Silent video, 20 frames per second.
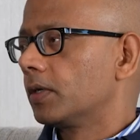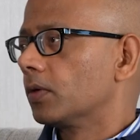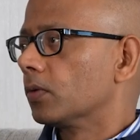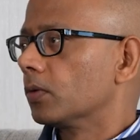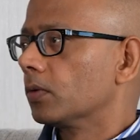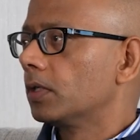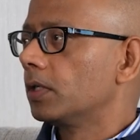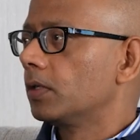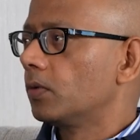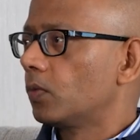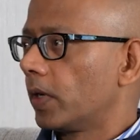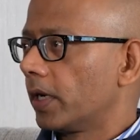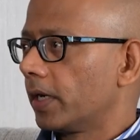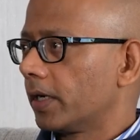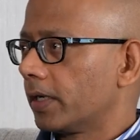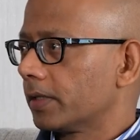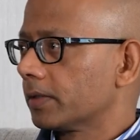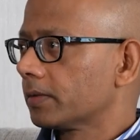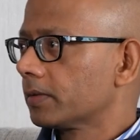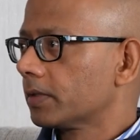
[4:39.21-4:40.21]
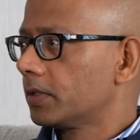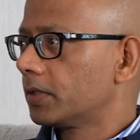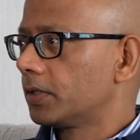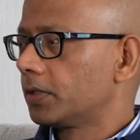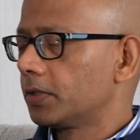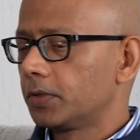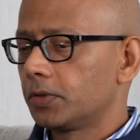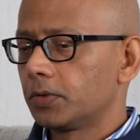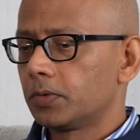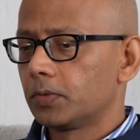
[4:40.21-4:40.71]
only way
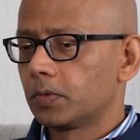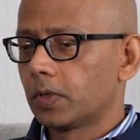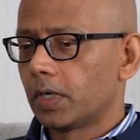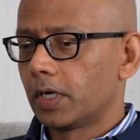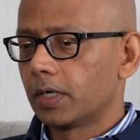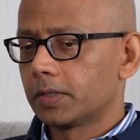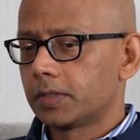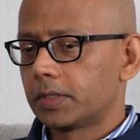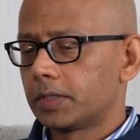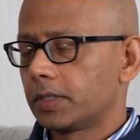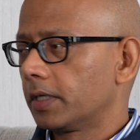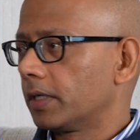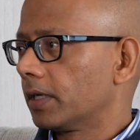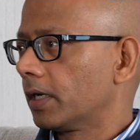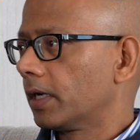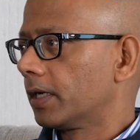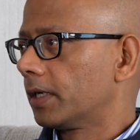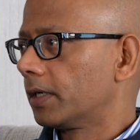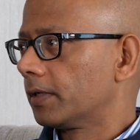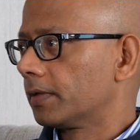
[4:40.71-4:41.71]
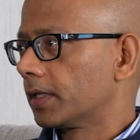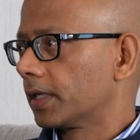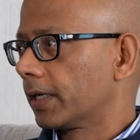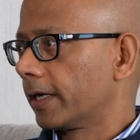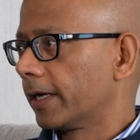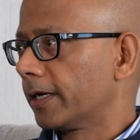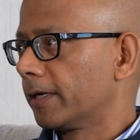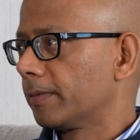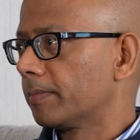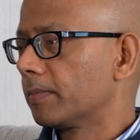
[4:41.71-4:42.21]
to stay ahead of the
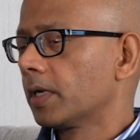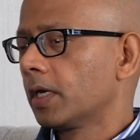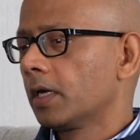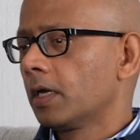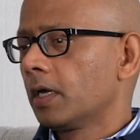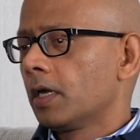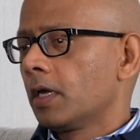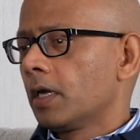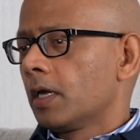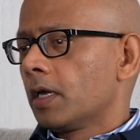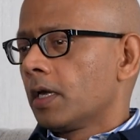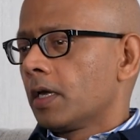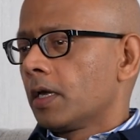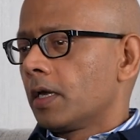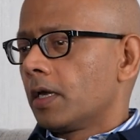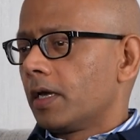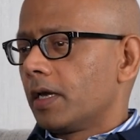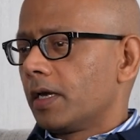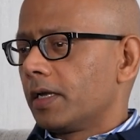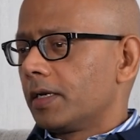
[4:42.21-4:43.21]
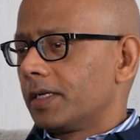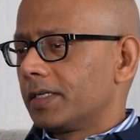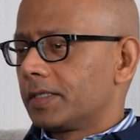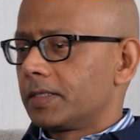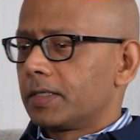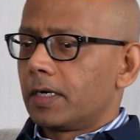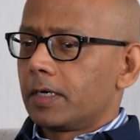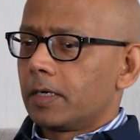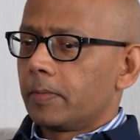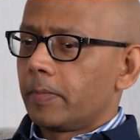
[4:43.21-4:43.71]
game. And it's
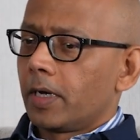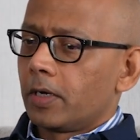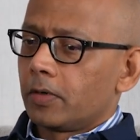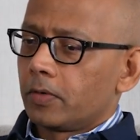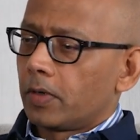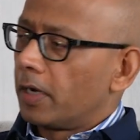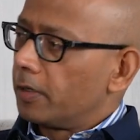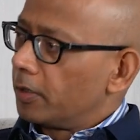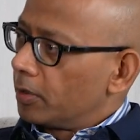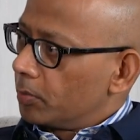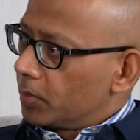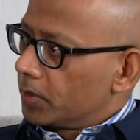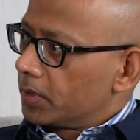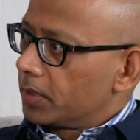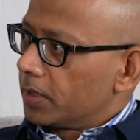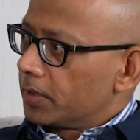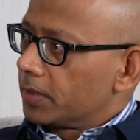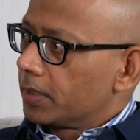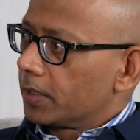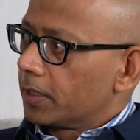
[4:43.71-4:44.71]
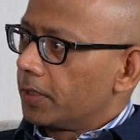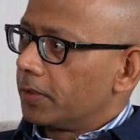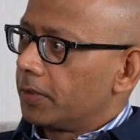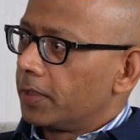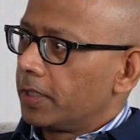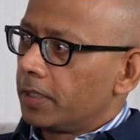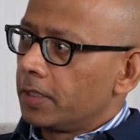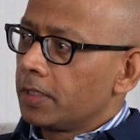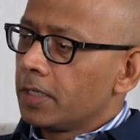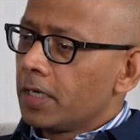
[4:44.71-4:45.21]
not about 100%
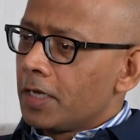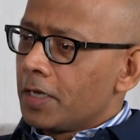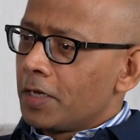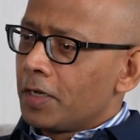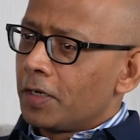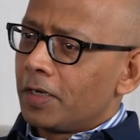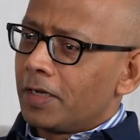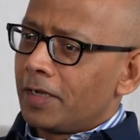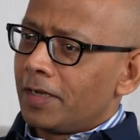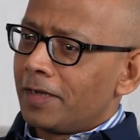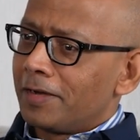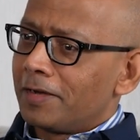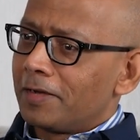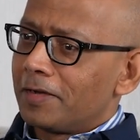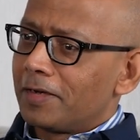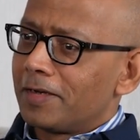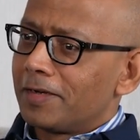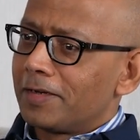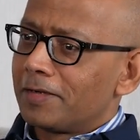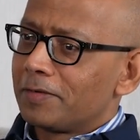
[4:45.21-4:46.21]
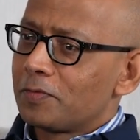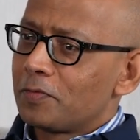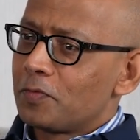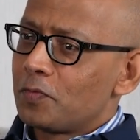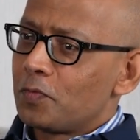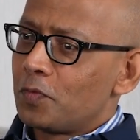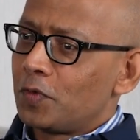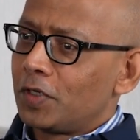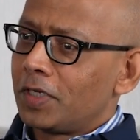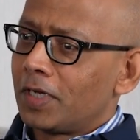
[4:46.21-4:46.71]
security. And
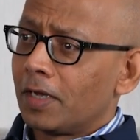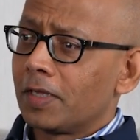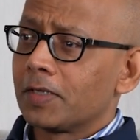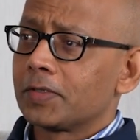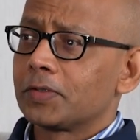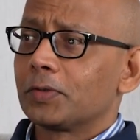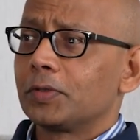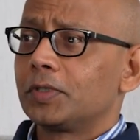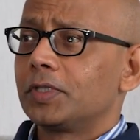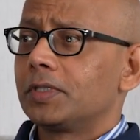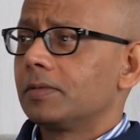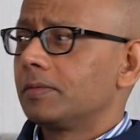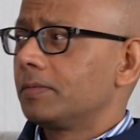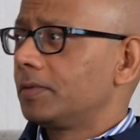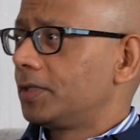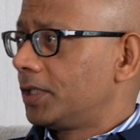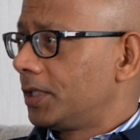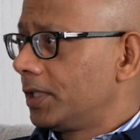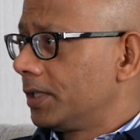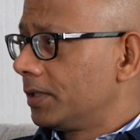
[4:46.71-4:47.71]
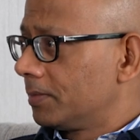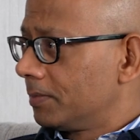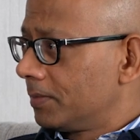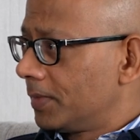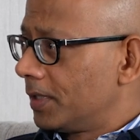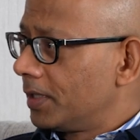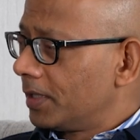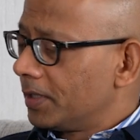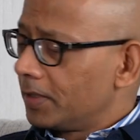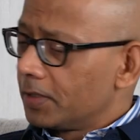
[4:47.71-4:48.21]
we also cheat
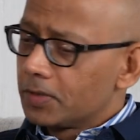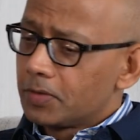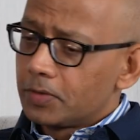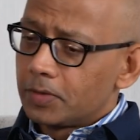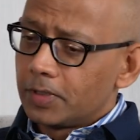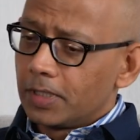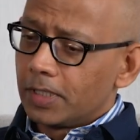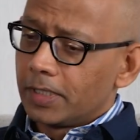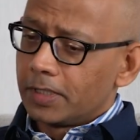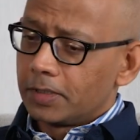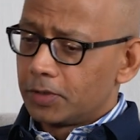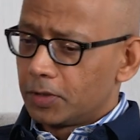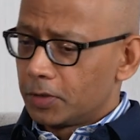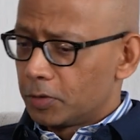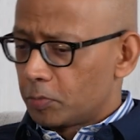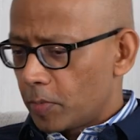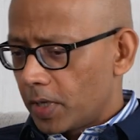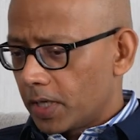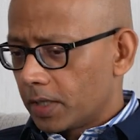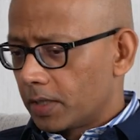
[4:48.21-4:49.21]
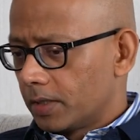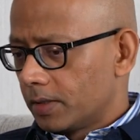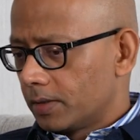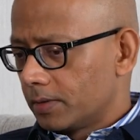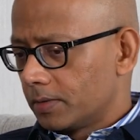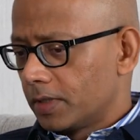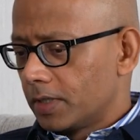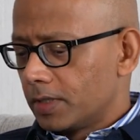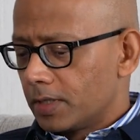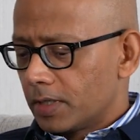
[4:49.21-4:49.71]
in the industry, just make
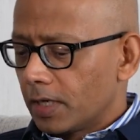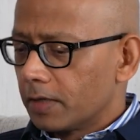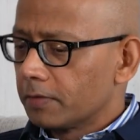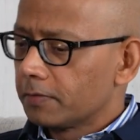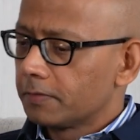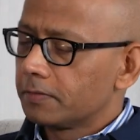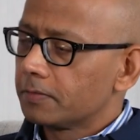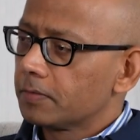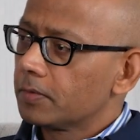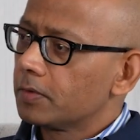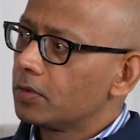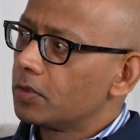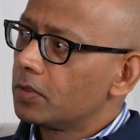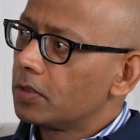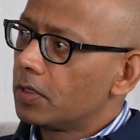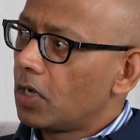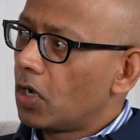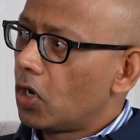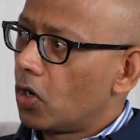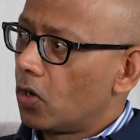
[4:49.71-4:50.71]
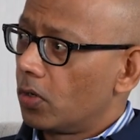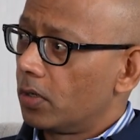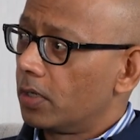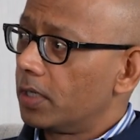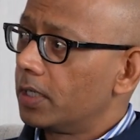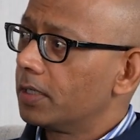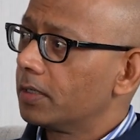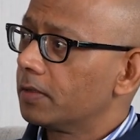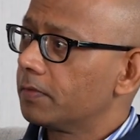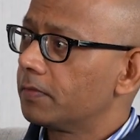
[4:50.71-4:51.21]
it enough
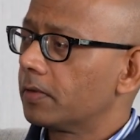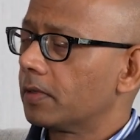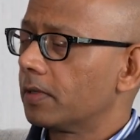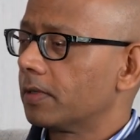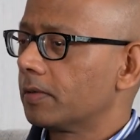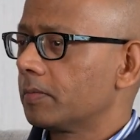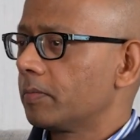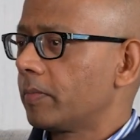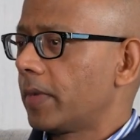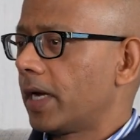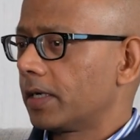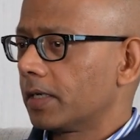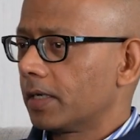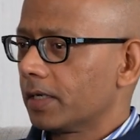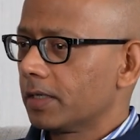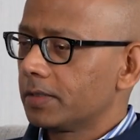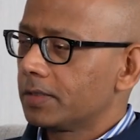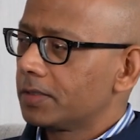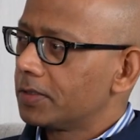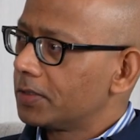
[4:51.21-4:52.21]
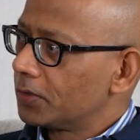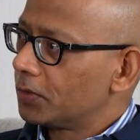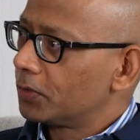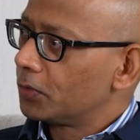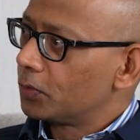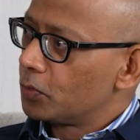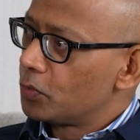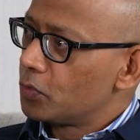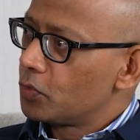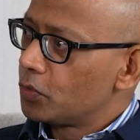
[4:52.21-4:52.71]
hard for bad guys to